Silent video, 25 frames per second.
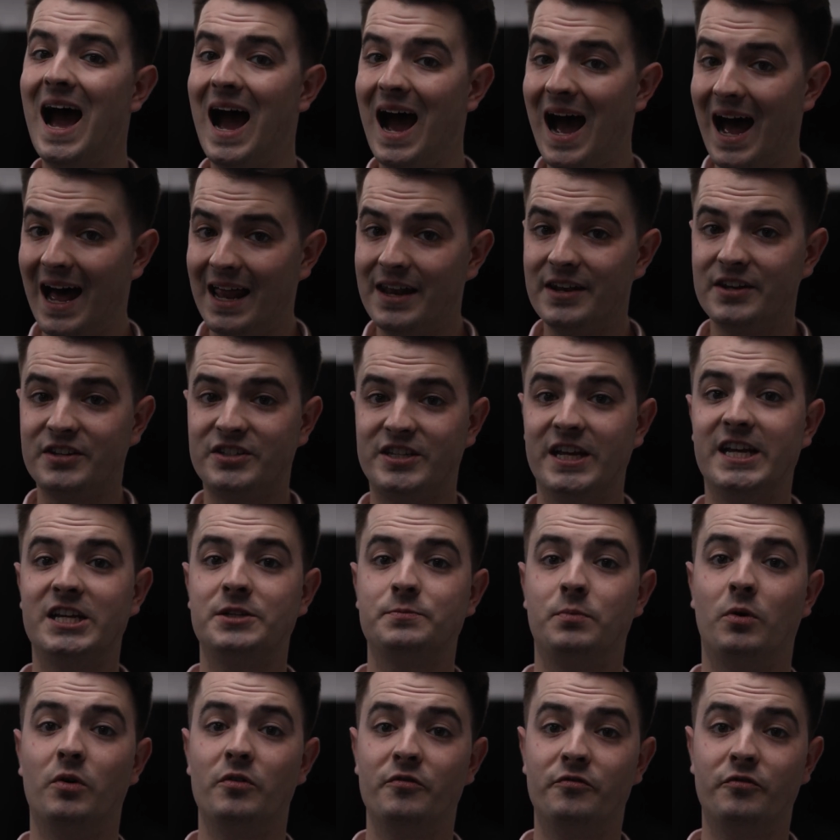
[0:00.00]
and
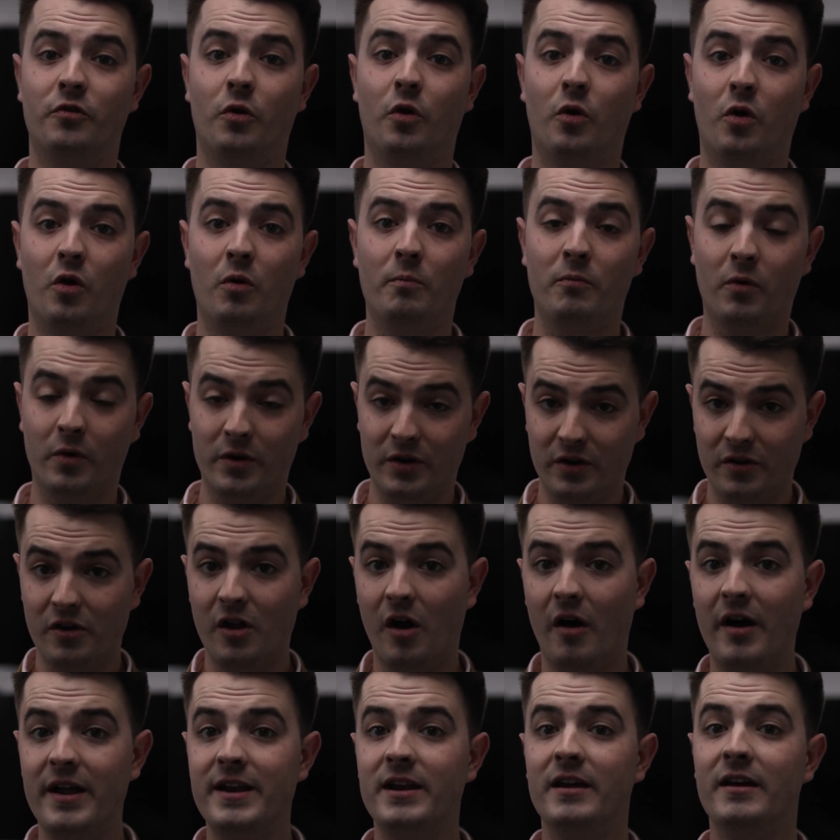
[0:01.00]

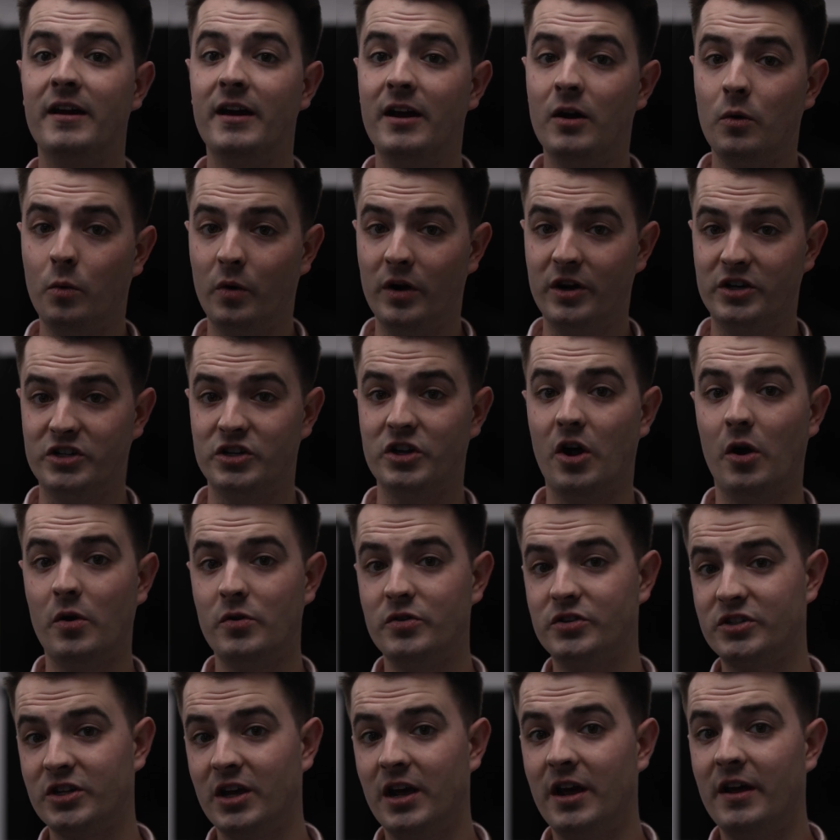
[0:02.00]
6.4.9, which
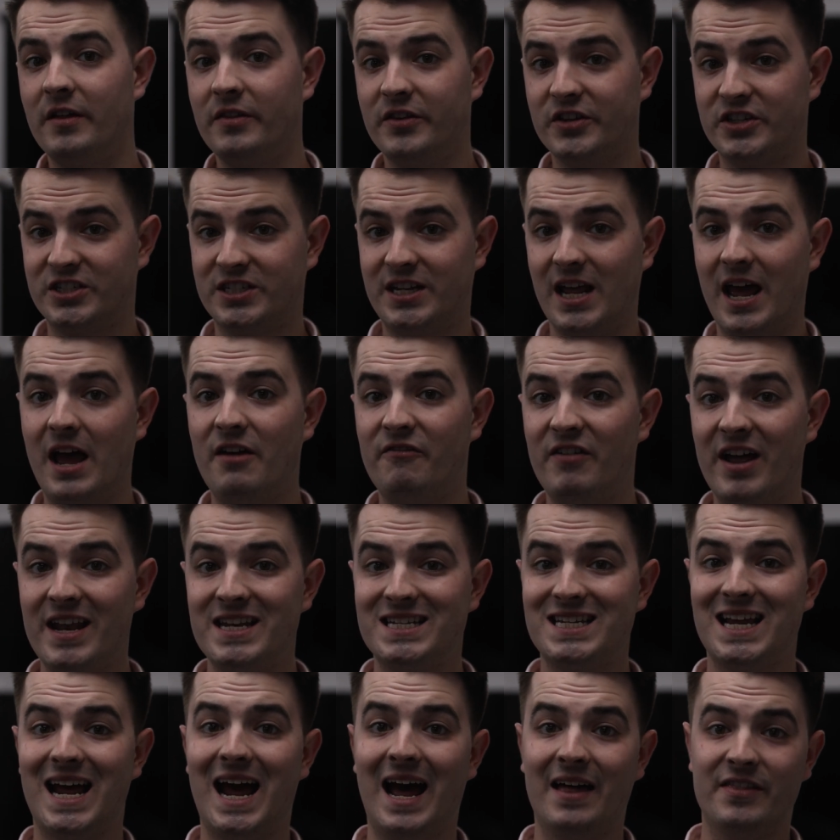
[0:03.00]
notes the stair
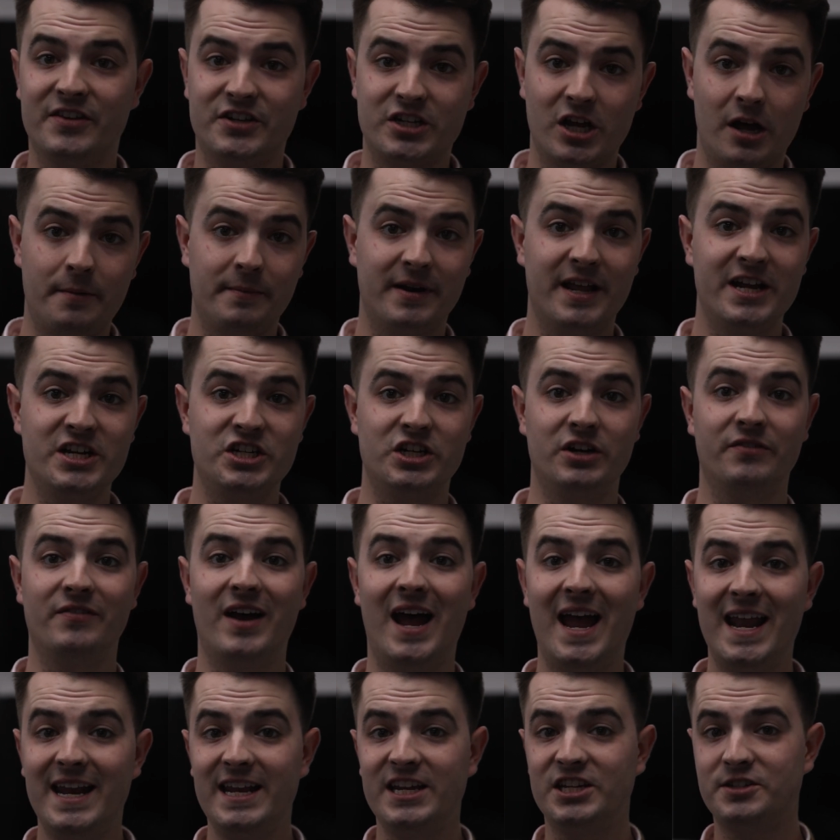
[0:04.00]
vent and the termination of
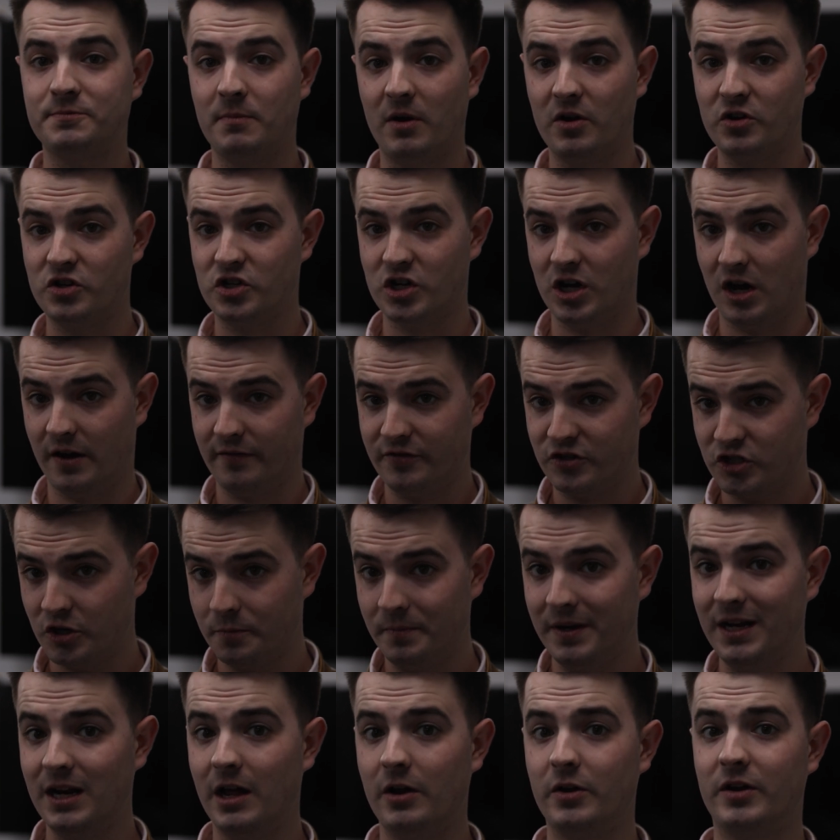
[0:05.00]
any smoke shaft should
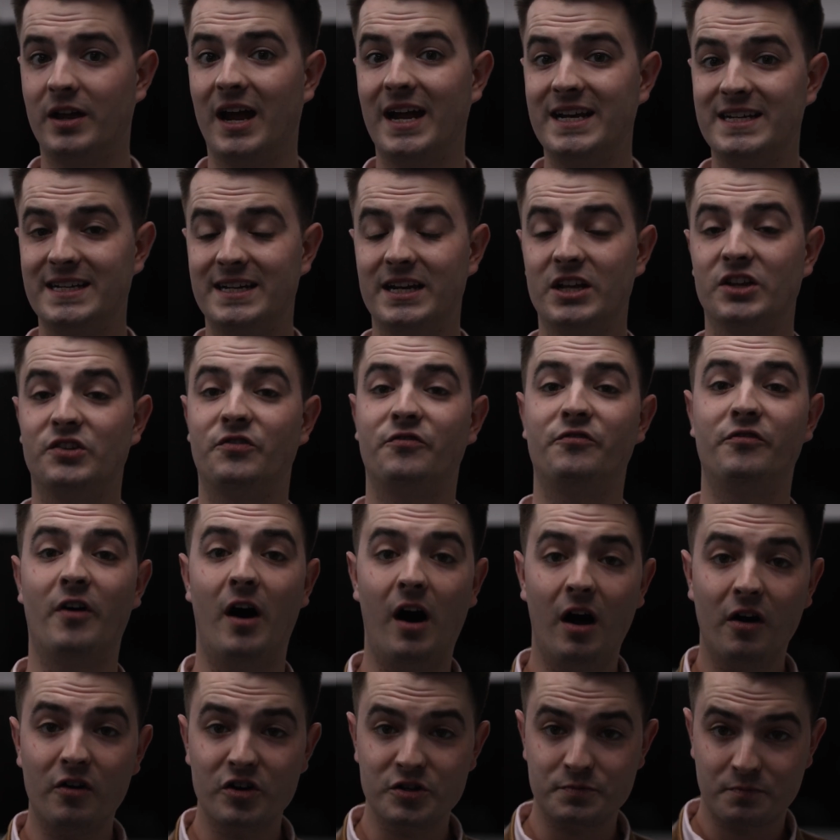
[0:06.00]
be located as
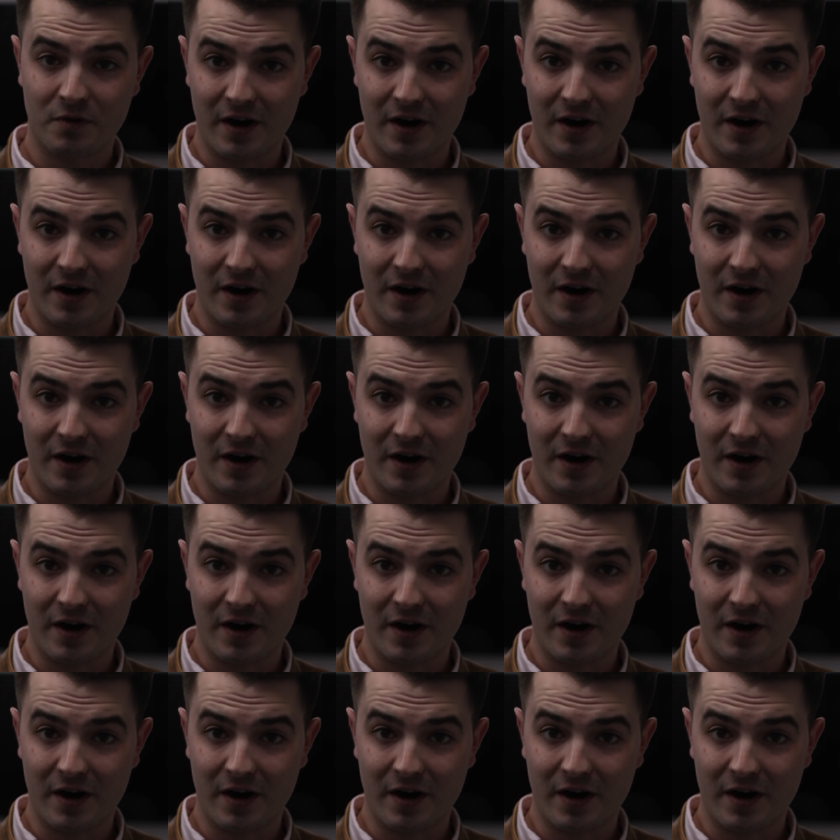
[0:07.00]
far as